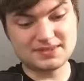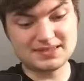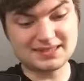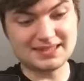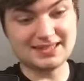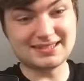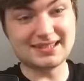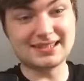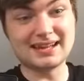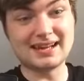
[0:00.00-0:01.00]
sees
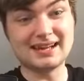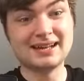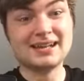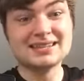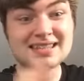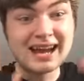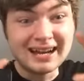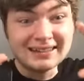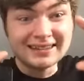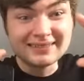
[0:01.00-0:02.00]
that they're
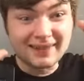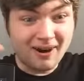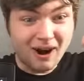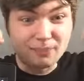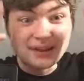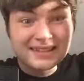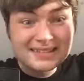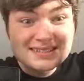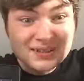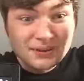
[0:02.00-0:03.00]
taking the
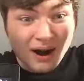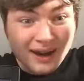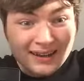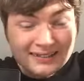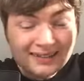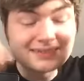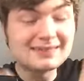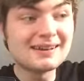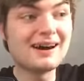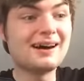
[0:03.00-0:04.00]
hobbits to
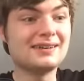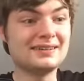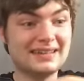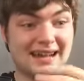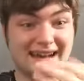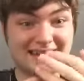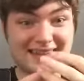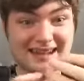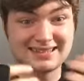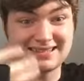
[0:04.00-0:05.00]
Isengard. Yeah,
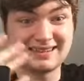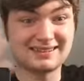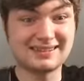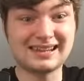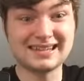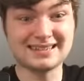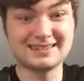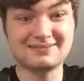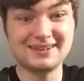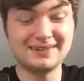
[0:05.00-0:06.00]
that's a
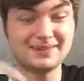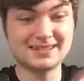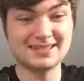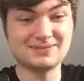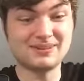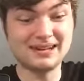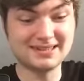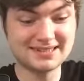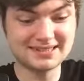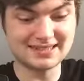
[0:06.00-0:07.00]
classic remix as well,
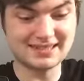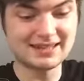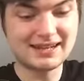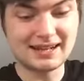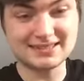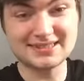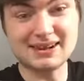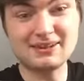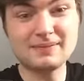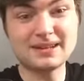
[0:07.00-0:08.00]
isn't it? And
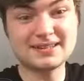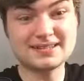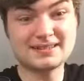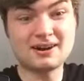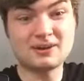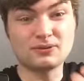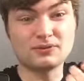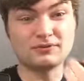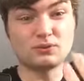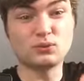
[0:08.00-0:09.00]
Saruman and Sauron
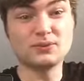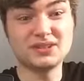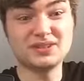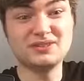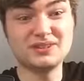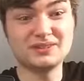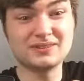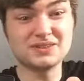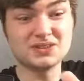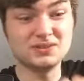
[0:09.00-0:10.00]
have formed the Union of
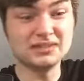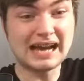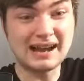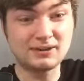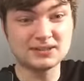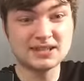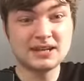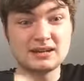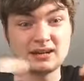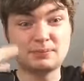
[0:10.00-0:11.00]
the Two Towers
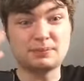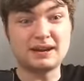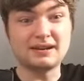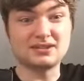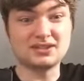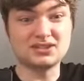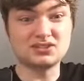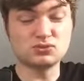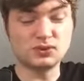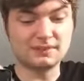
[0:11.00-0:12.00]
and are preparing to
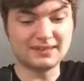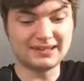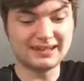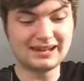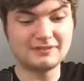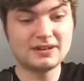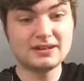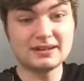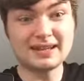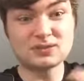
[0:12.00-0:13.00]
destroy Middle-earth.
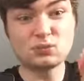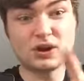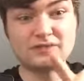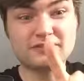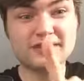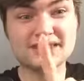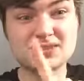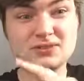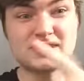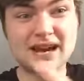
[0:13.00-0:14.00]
Now, that's one thing the
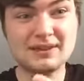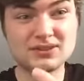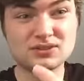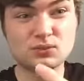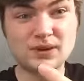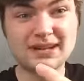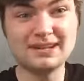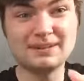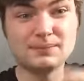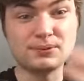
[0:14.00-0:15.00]
Two Towers
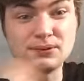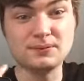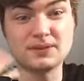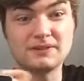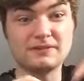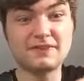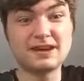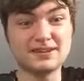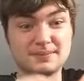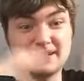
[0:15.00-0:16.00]
greatly improves over
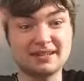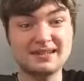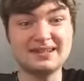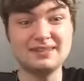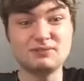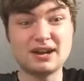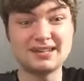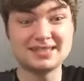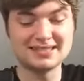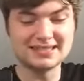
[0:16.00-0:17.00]
Fellowship. It clearly
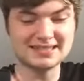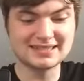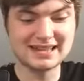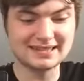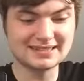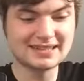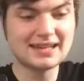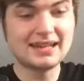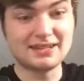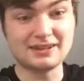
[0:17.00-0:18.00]
raises the stakes.
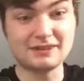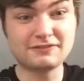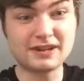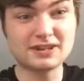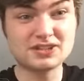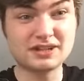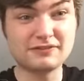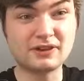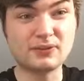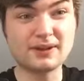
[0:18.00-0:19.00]
You know, Fellowship
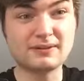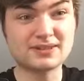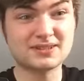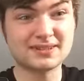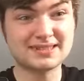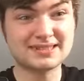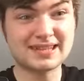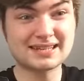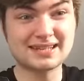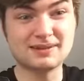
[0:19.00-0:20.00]
felt very much like a
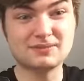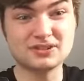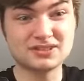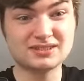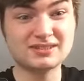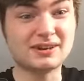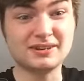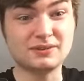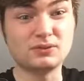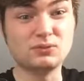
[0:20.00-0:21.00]
setup, just
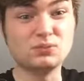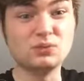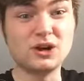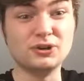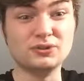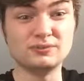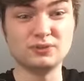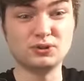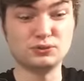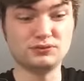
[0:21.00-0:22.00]
kind of a road
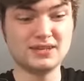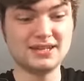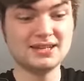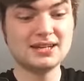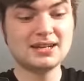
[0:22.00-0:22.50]
movie.